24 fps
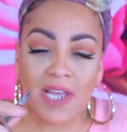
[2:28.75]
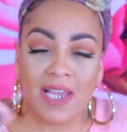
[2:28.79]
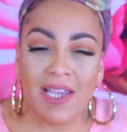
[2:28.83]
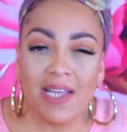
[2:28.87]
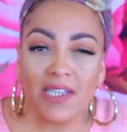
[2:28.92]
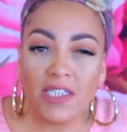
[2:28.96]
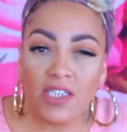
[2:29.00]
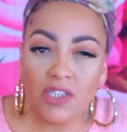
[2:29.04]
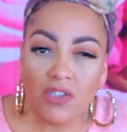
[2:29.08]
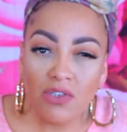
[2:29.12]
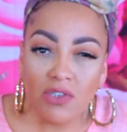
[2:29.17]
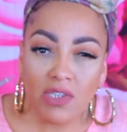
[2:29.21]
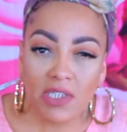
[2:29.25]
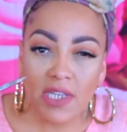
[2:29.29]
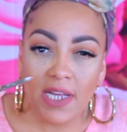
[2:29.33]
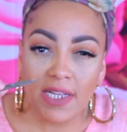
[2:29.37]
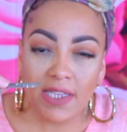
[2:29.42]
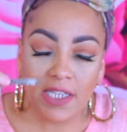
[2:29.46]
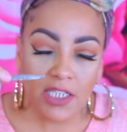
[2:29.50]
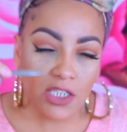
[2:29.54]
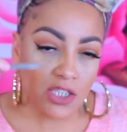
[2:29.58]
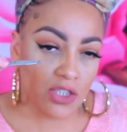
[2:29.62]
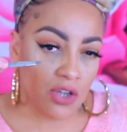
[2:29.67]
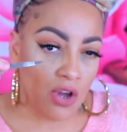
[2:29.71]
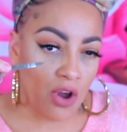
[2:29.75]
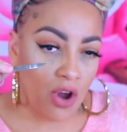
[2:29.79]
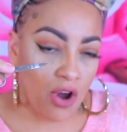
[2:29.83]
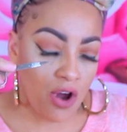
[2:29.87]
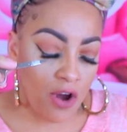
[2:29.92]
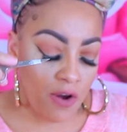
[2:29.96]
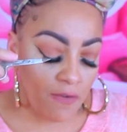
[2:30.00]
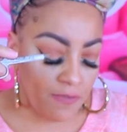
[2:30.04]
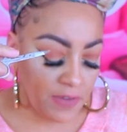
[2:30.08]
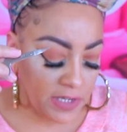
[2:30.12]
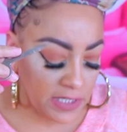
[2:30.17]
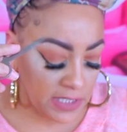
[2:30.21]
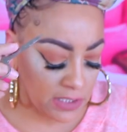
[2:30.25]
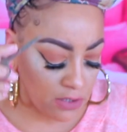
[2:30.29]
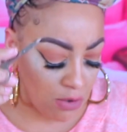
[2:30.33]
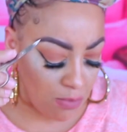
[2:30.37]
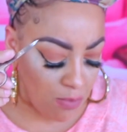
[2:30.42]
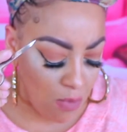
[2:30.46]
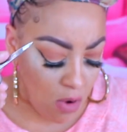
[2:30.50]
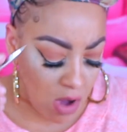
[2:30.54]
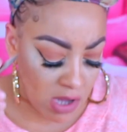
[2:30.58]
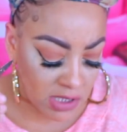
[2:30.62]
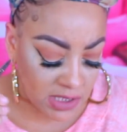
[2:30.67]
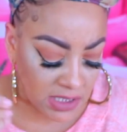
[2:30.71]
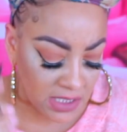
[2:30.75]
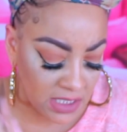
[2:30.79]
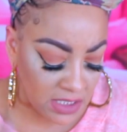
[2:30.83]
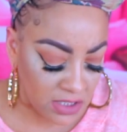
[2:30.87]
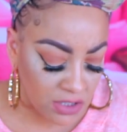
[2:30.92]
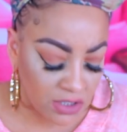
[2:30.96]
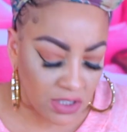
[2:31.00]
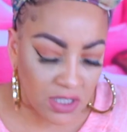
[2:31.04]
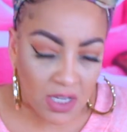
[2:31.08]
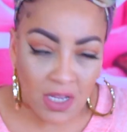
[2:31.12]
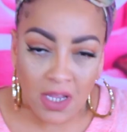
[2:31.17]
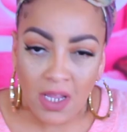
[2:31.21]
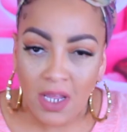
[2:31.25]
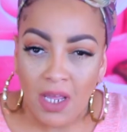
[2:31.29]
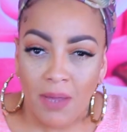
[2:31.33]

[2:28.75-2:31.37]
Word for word: I like to use like these curved small scissors